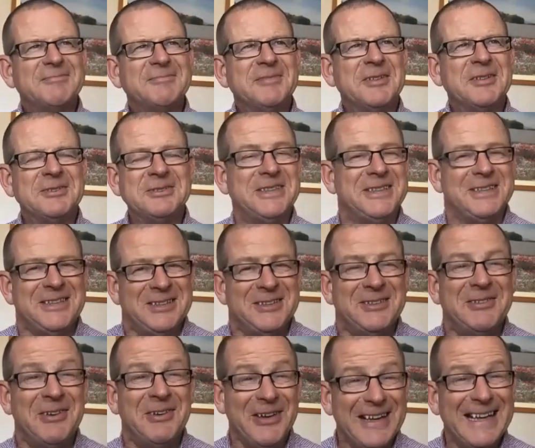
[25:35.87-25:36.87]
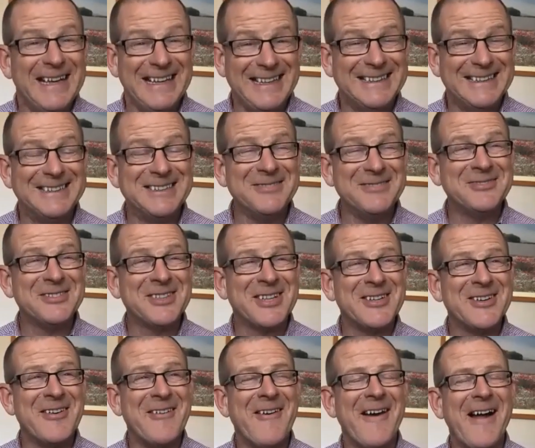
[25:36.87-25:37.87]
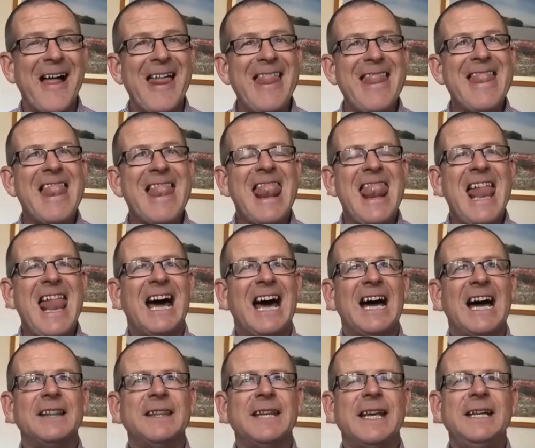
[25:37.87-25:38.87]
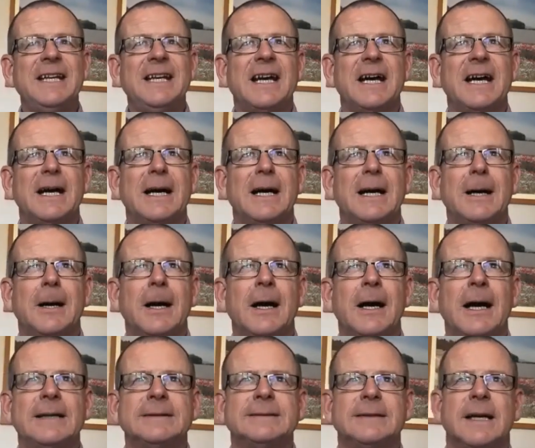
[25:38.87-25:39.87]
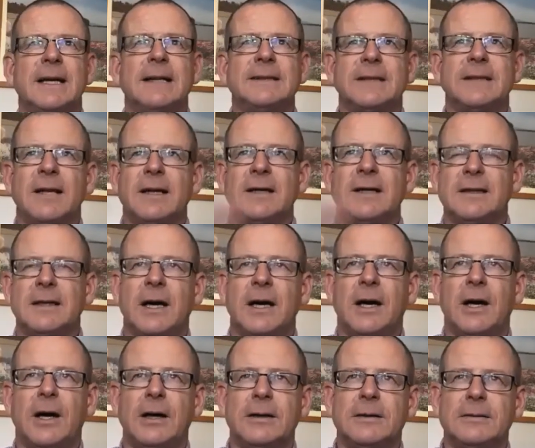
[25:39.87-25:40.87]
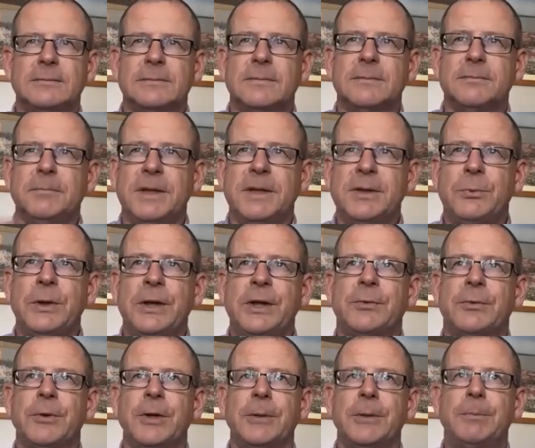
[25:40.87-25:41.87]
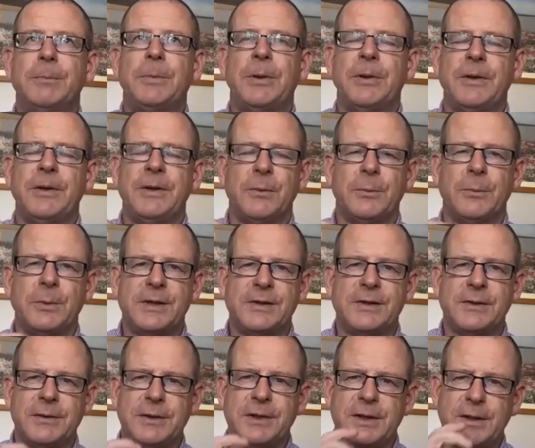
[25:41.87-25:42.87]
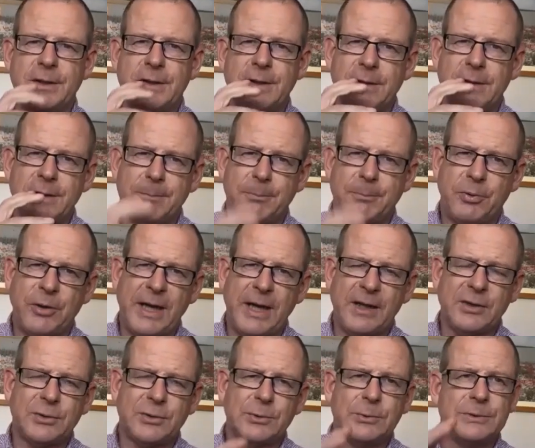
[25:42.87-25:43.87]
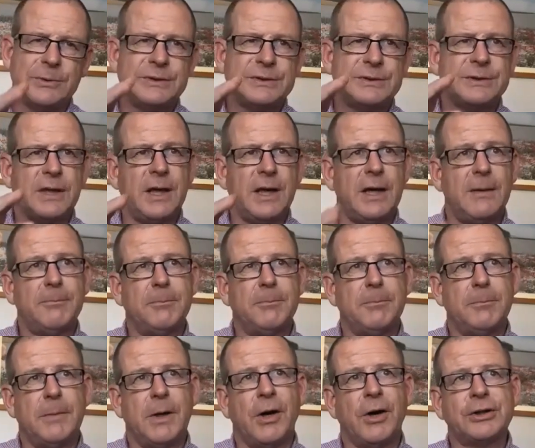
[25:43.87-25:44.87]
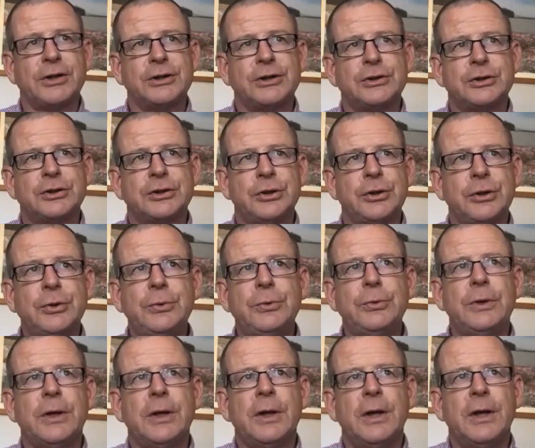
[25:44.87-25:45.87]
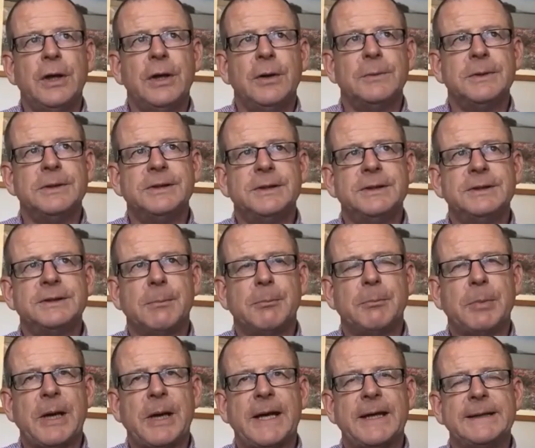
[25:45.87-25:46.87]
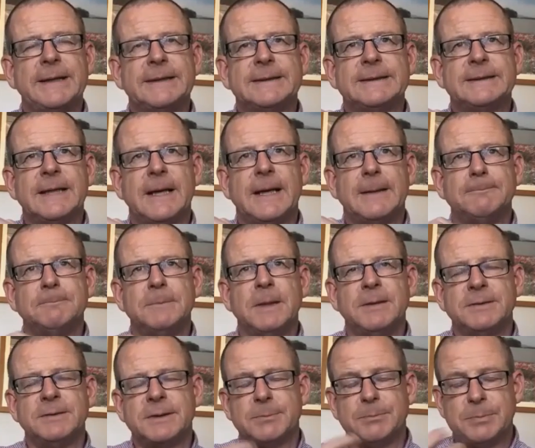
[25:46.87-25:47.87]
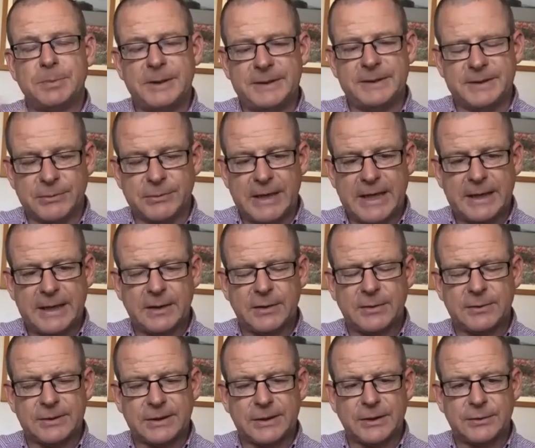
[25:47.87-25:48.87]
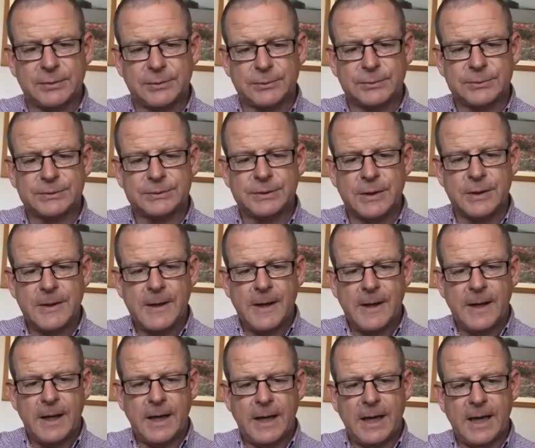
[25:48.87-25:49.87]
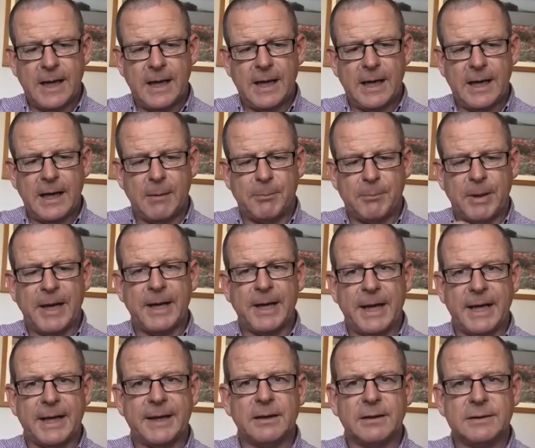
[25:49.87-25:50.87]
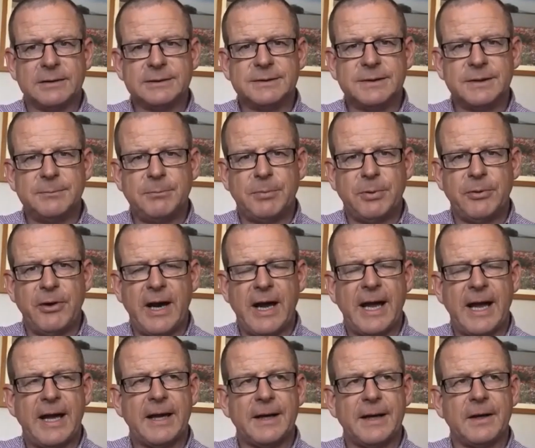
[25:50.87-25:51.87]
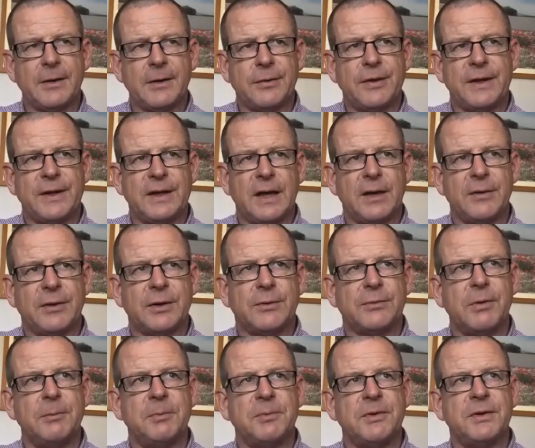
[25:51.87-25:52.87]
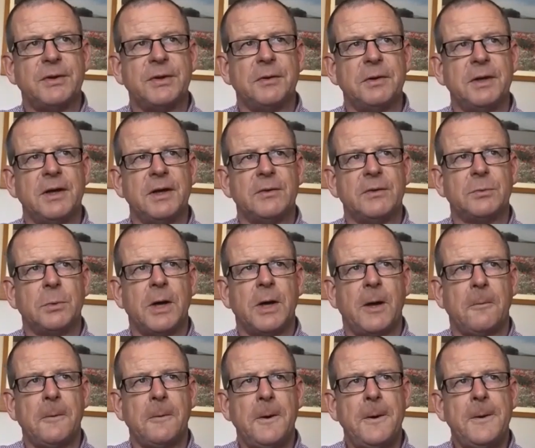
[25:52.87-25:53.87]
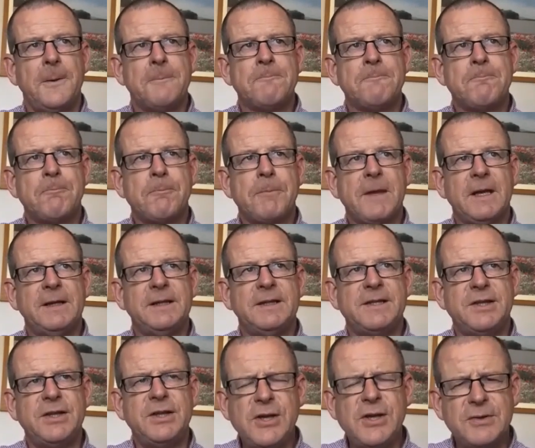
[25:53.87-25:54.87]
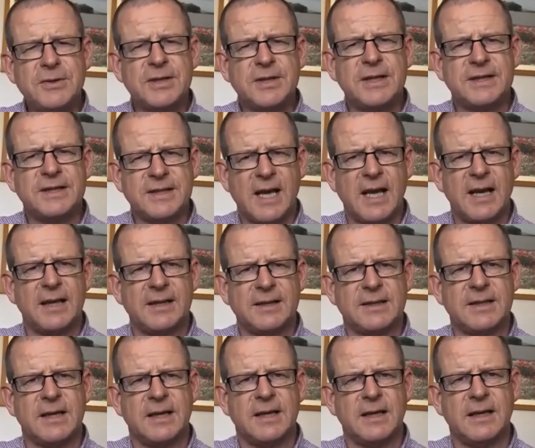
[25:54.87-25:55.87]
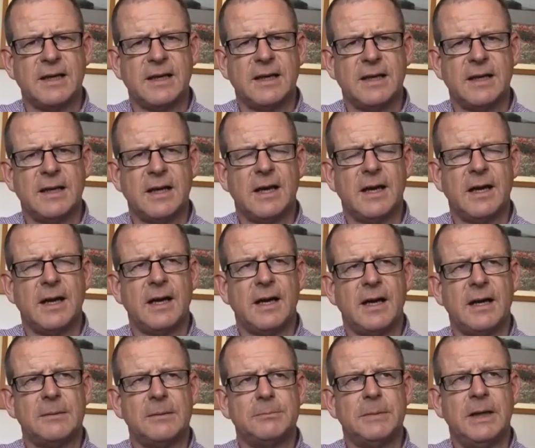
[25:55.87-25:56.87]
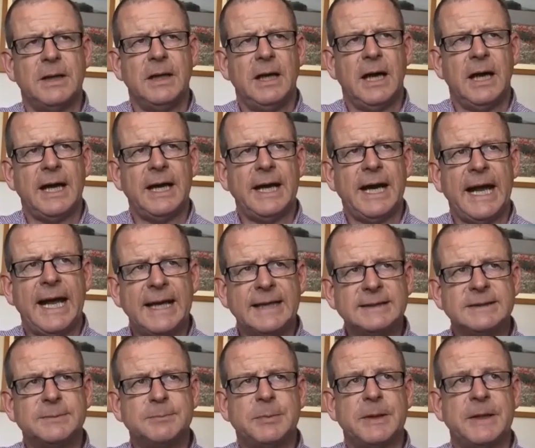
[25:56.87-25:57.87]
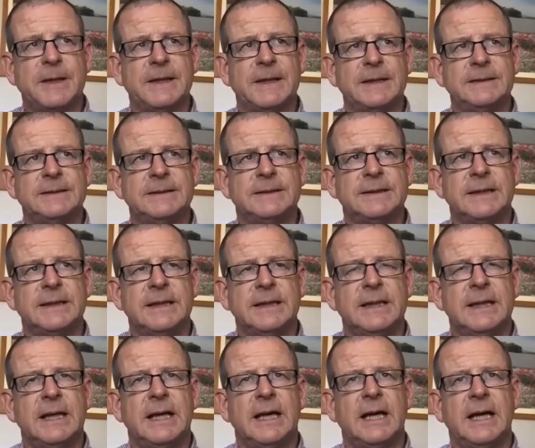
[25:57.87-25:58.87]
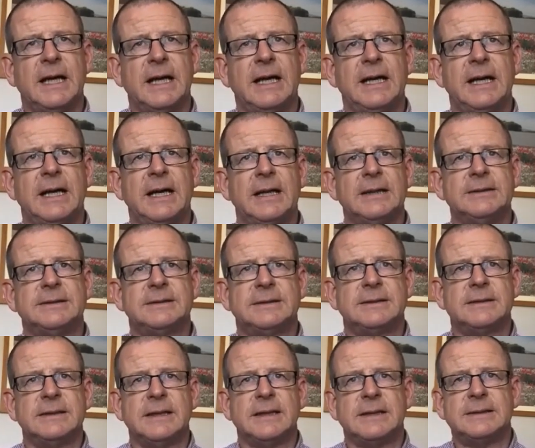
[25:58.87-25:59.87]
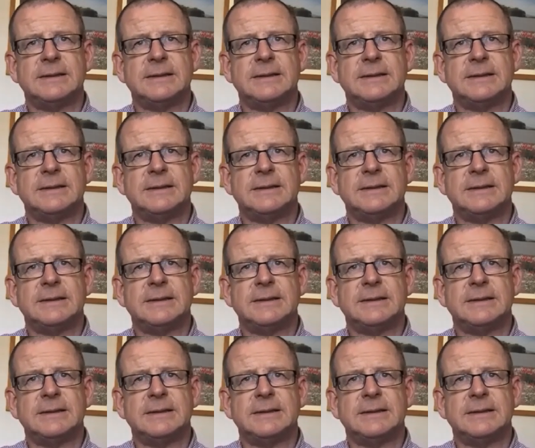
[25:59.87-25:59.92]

which is really difficult. And then as our midweek group that we're doing the prayer course, Mark 2, which is about, is the Peter Gray course, about unanswered prayer. And I think other groups are doing it as well. And it's hugely challenging, and has been, and has